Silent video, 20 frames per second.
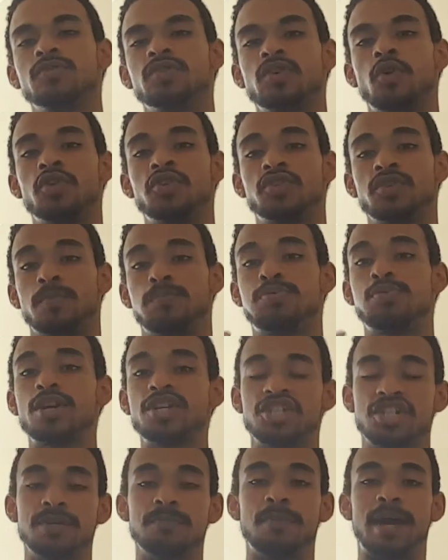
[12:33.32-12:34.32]
or
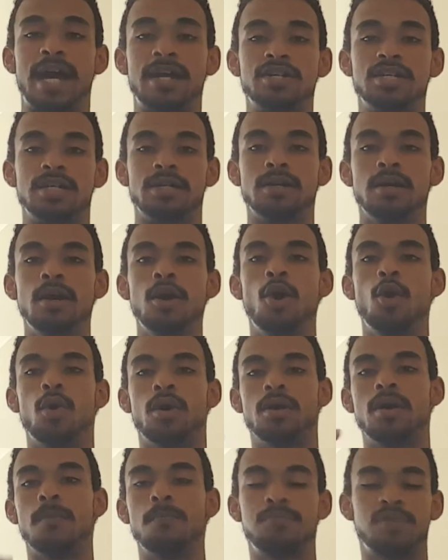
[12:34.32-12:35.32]
suppression magic,
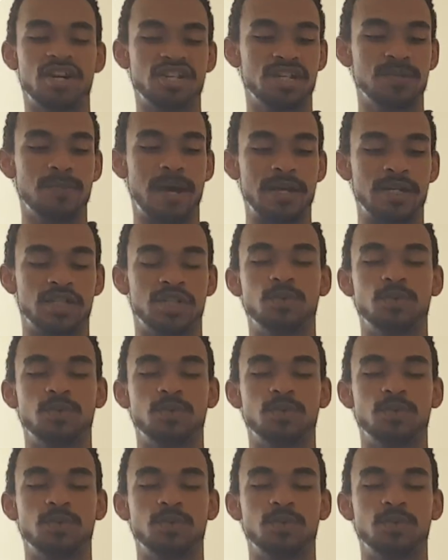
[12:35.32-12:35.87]
or compression magic,